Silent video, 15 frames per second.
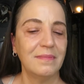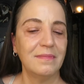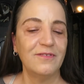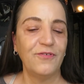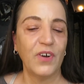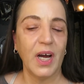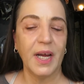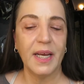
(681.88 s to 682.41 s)

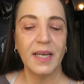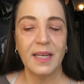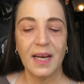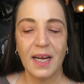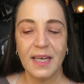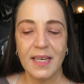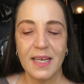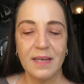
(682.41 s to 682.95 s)
find
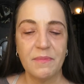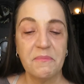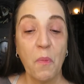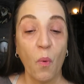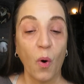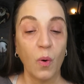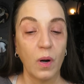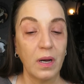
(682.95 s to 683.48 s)
I need
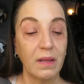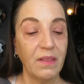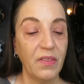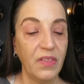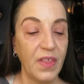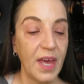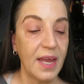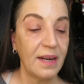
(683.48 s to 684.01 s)
more
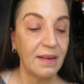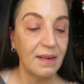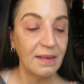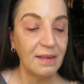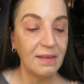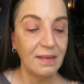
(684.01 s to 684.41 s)
than